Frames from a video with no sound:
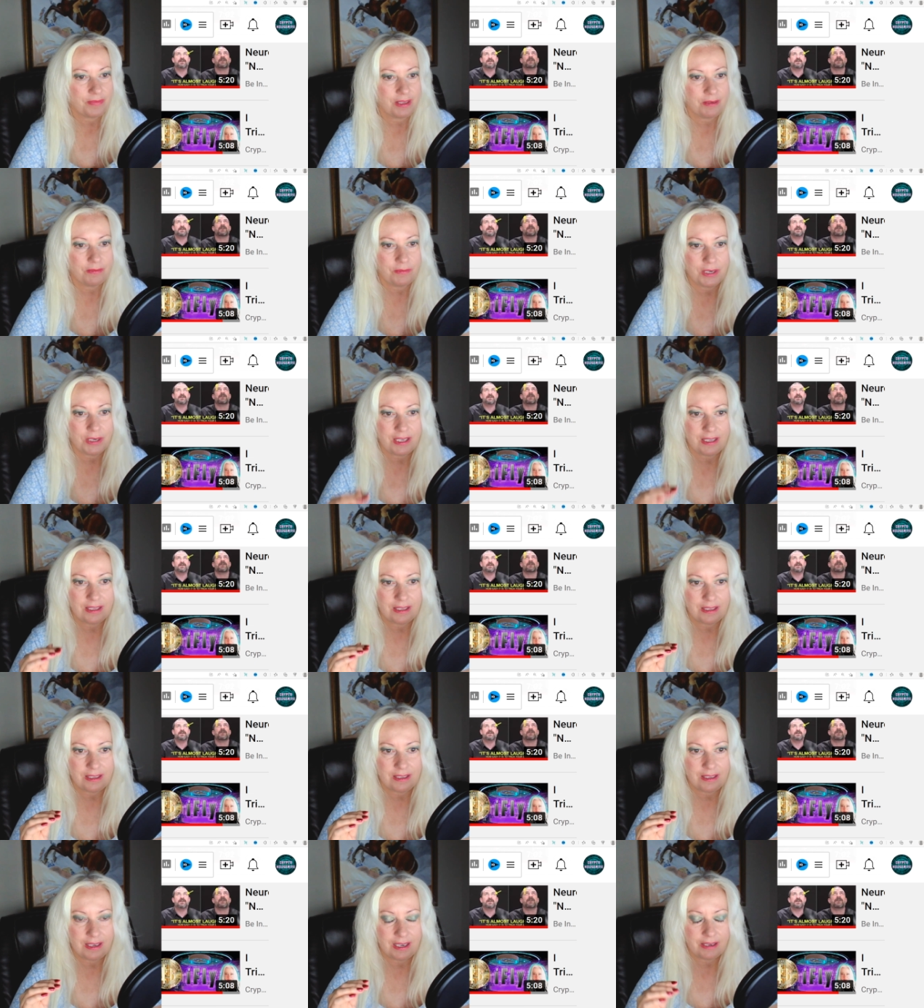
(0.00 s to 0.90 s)
But
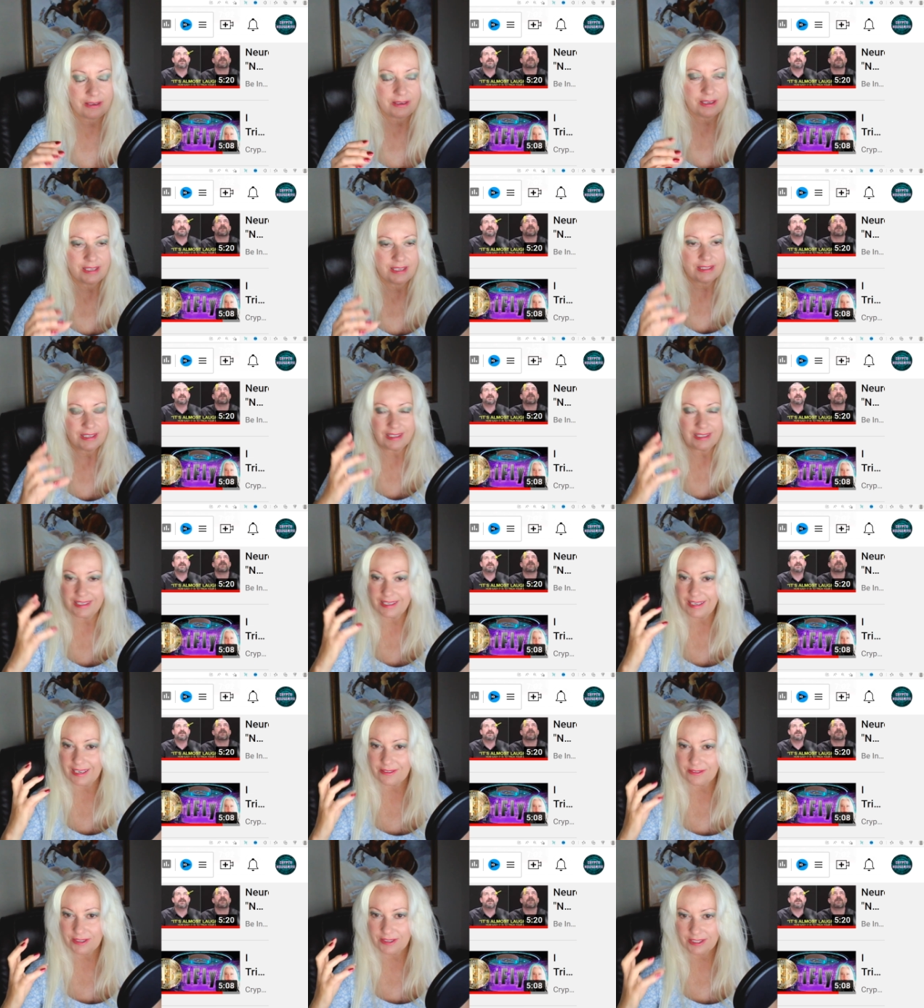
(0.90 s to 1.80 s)
I suddenly
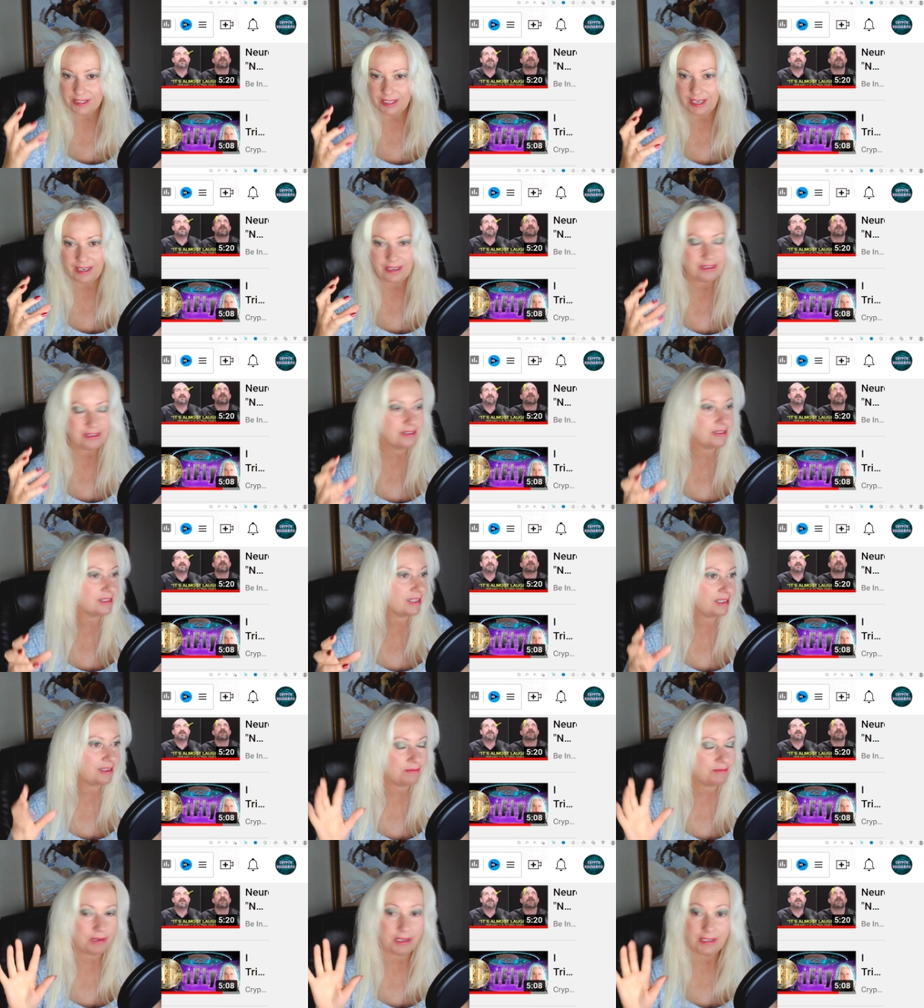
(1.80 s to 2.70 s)
got real tired. It was
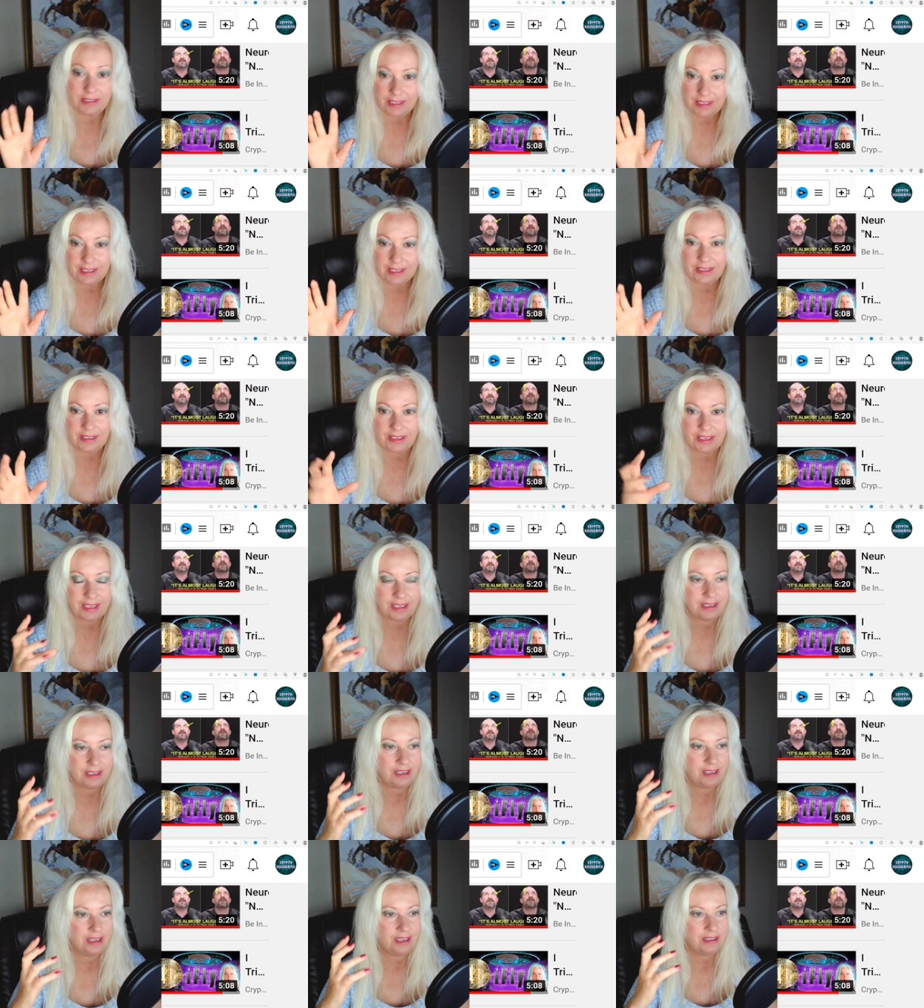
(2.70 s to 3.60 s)
like bedtime, and I got
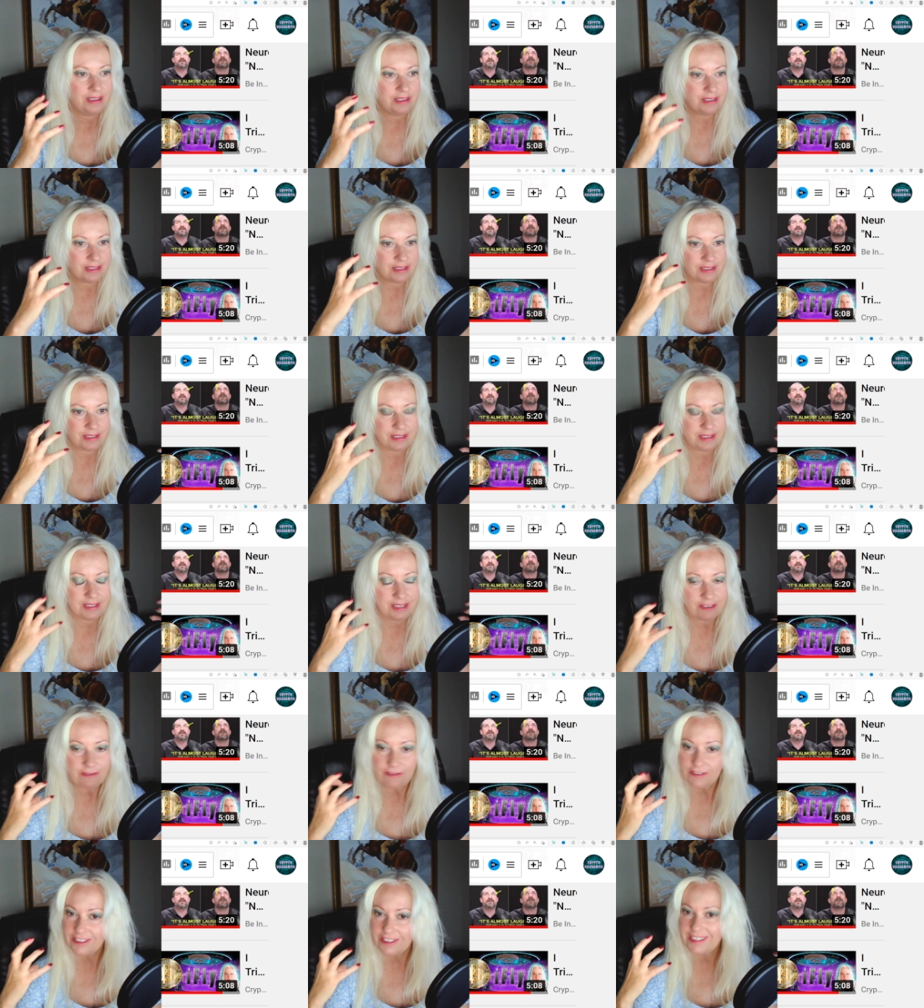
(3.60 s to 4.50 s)
this
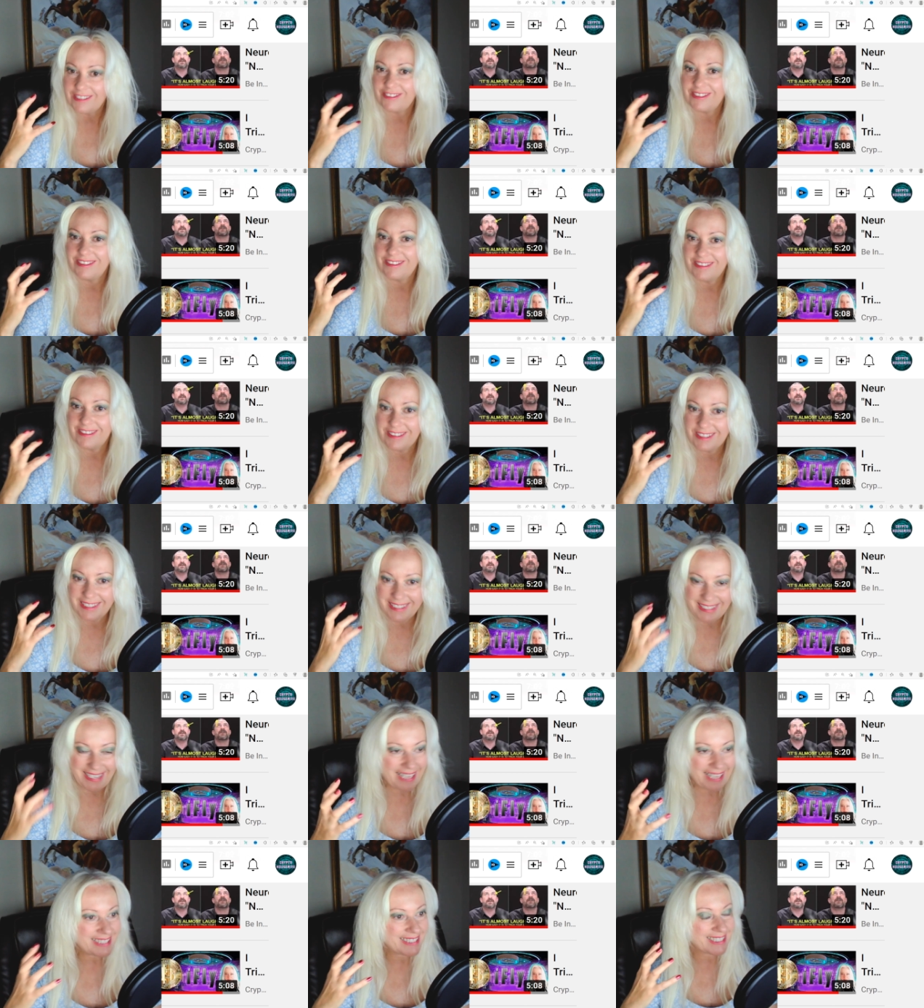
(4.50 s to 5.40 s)
different
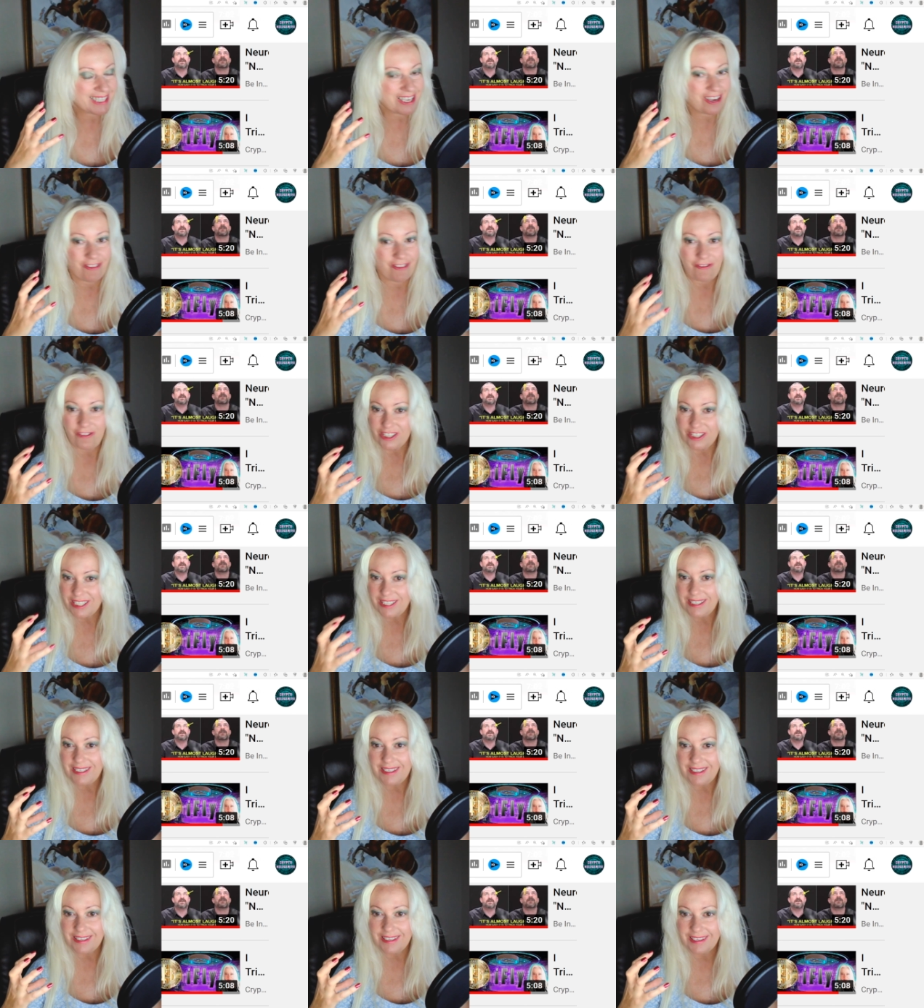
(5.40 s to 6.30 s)
sense of
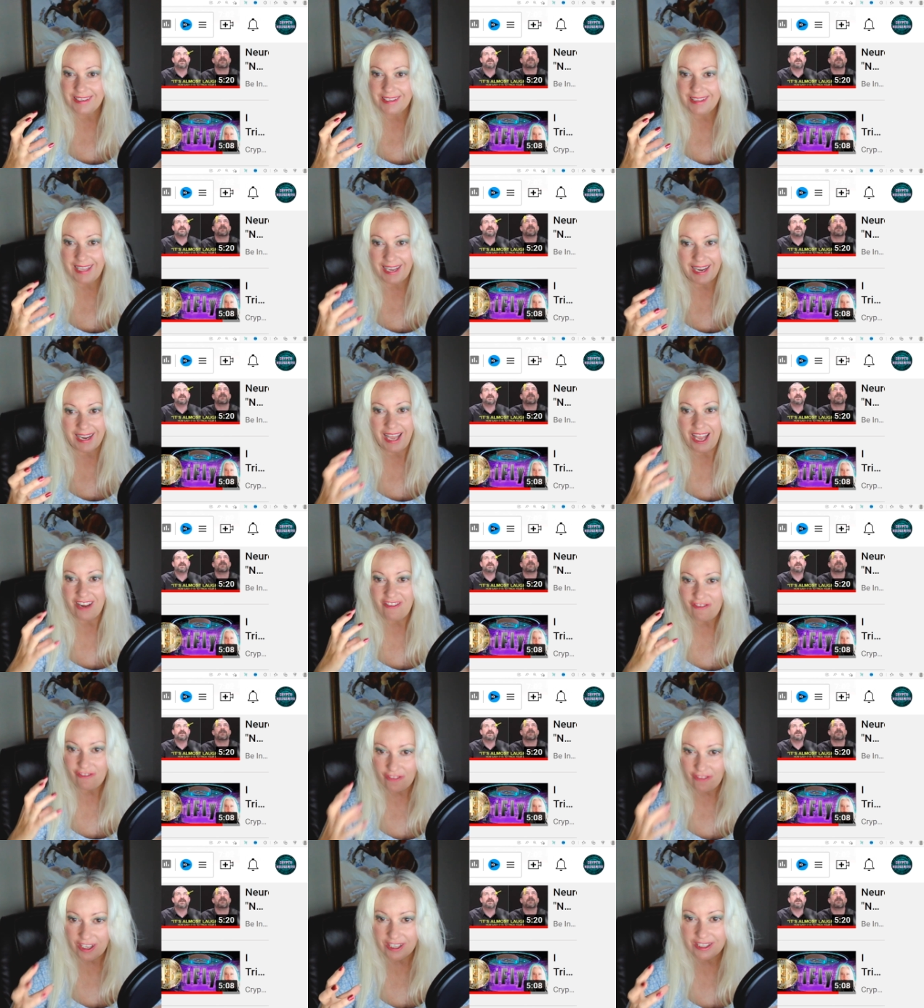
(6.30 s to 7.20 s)
fatigue that I
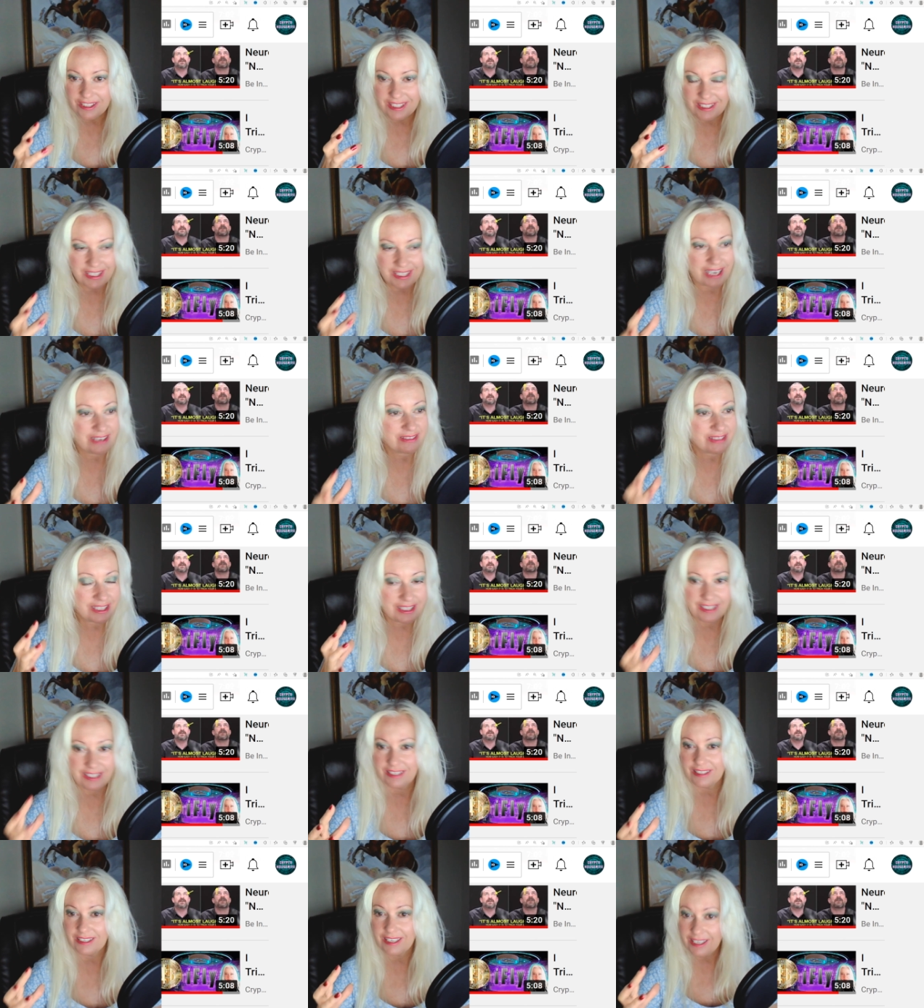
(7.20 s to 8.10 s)
hadn't felt since I was a
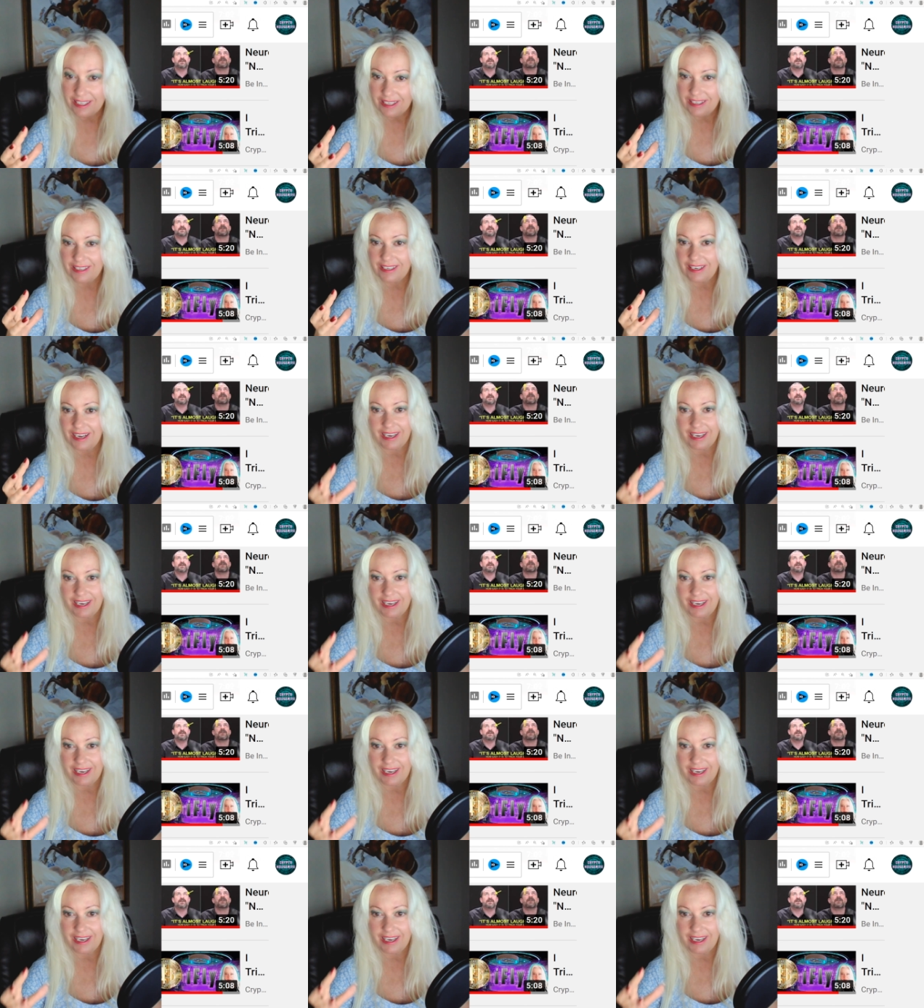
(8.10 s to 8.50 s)
little kid.